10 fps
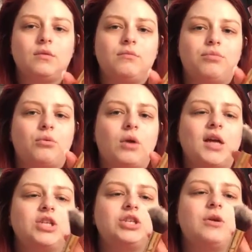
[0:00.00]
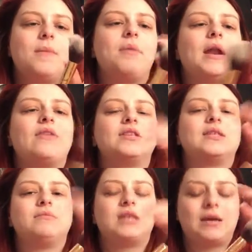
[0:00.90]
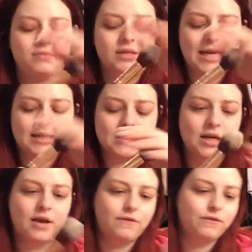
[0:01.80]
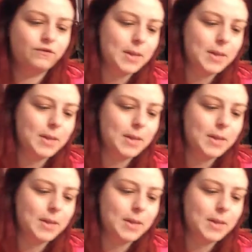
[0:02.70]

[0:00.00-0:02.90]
brush, but at the same time dense enough.